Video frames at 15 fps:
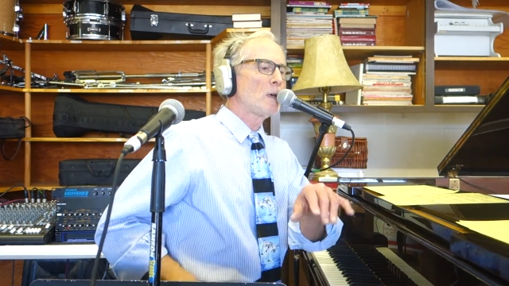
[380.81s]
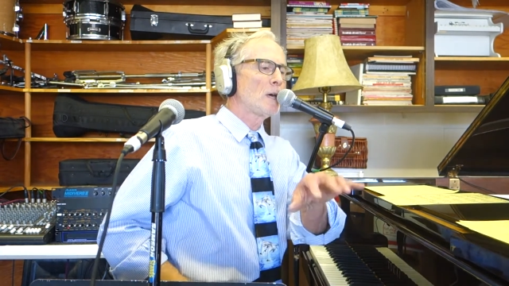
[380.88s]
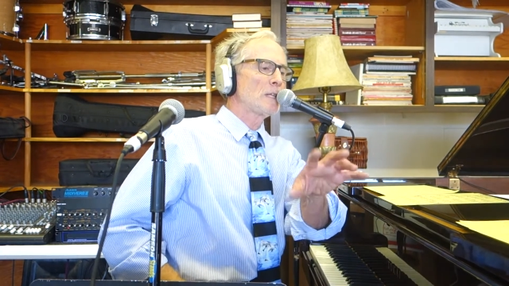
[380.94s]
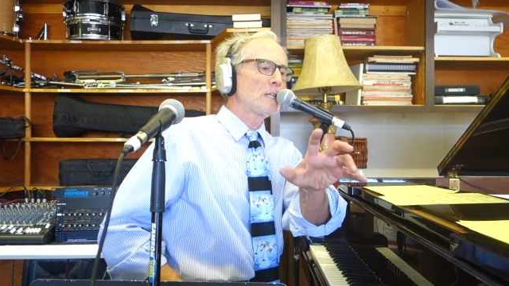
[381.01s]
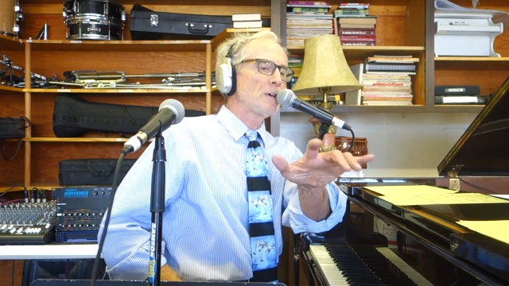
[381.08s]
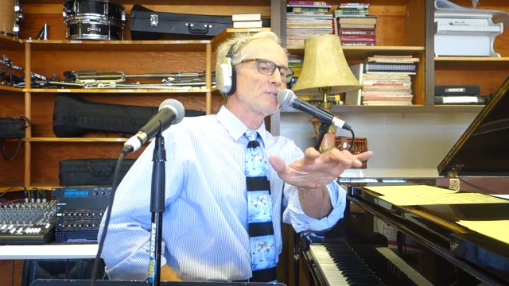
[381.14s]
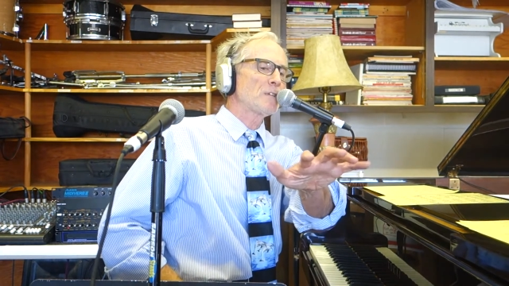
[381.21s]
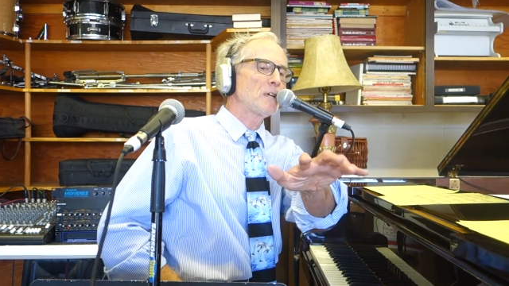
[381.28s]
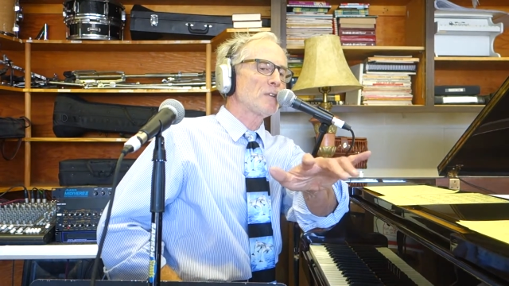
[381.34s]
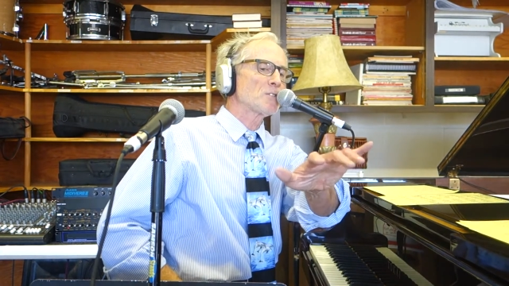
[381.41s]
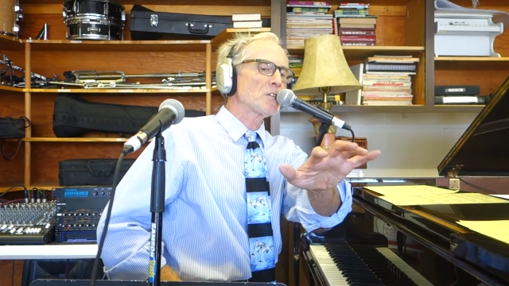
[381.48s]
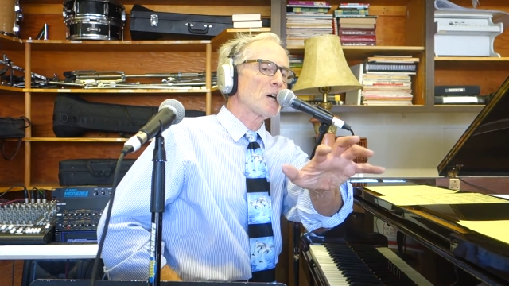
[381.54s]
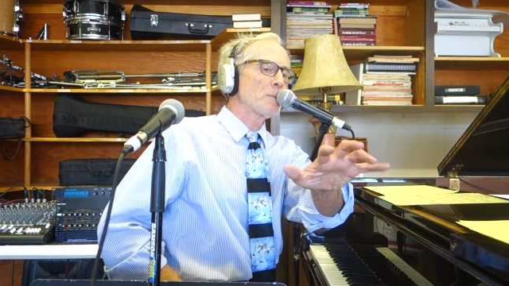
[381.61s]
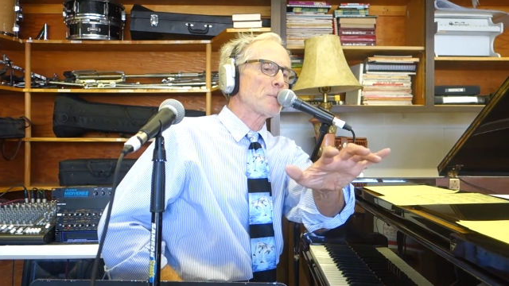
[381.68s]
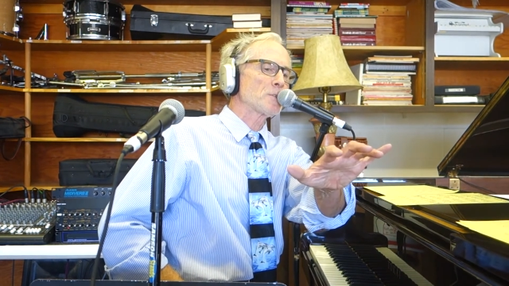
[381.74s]
And left
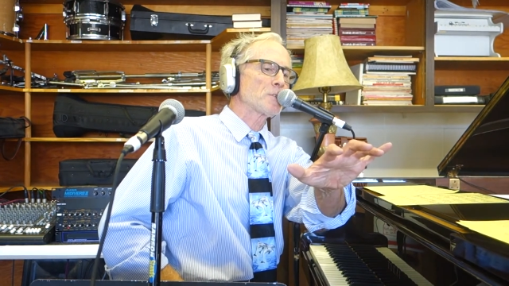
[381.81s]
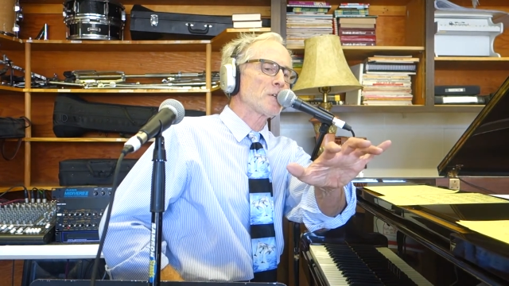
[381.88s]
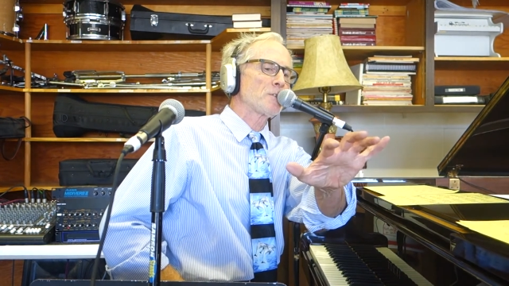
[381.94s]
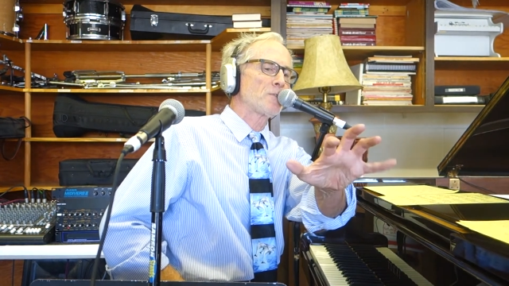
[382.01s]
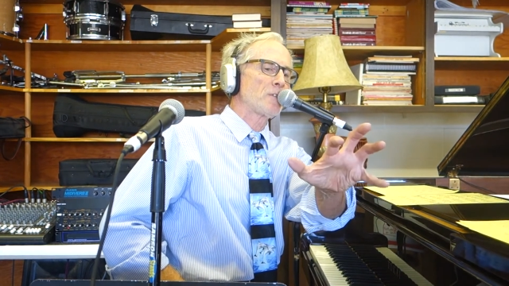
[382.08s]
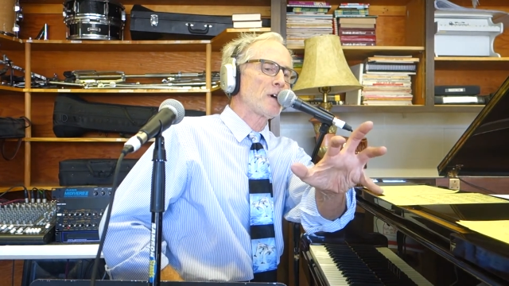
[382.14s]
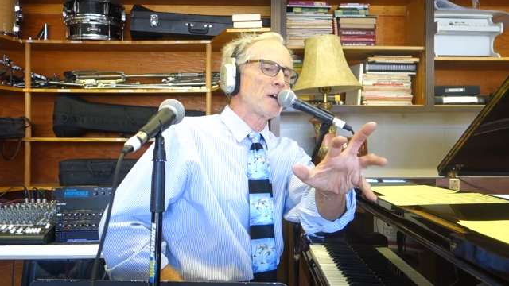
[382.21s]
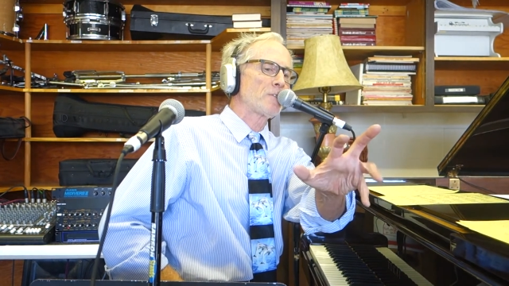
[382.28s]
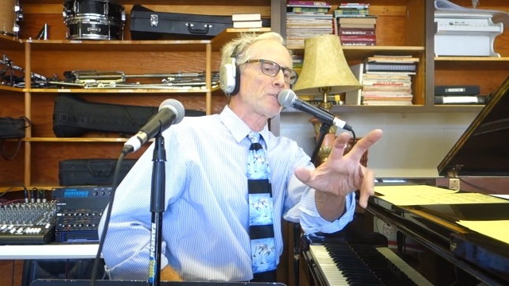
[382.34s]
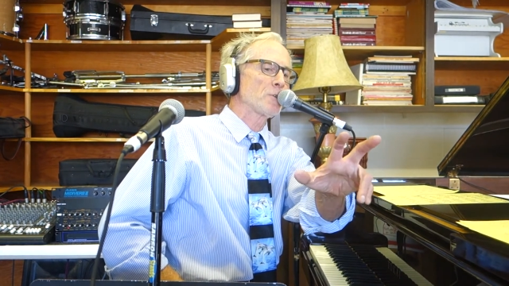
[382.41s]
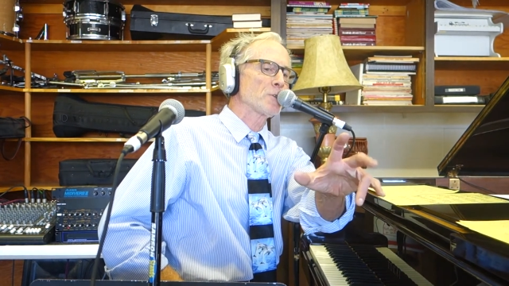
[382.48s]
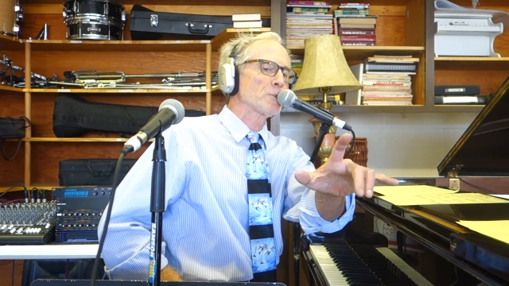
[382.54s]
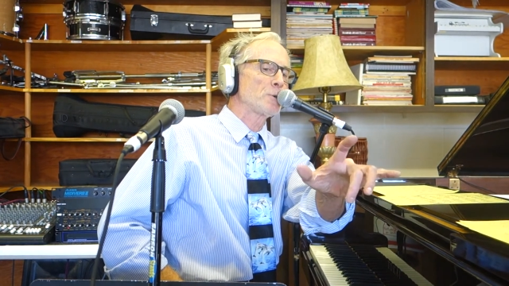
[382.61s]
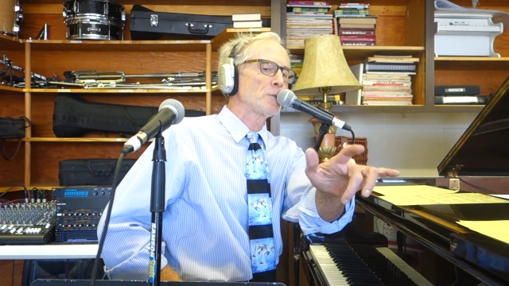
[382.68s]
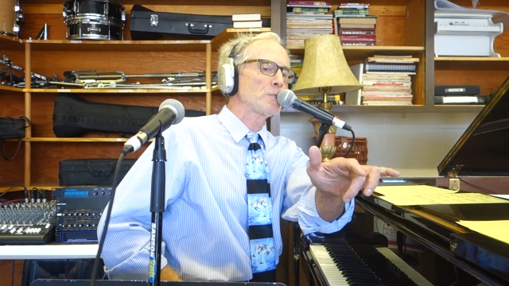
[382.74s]
hand's opposite, 5,
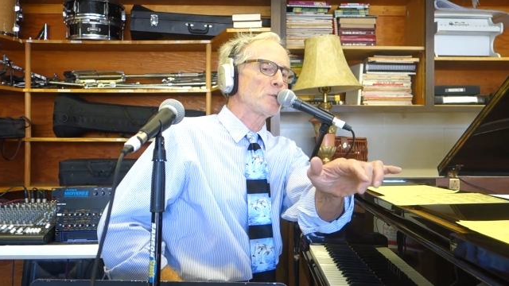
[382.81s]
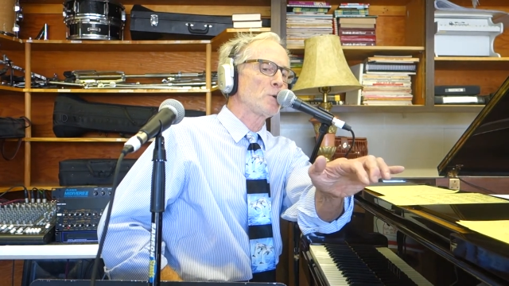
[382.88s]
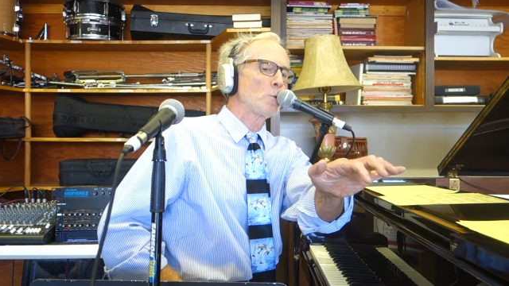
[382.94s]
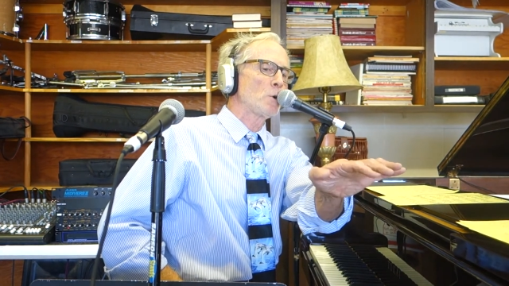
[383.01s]
4, 3, 2,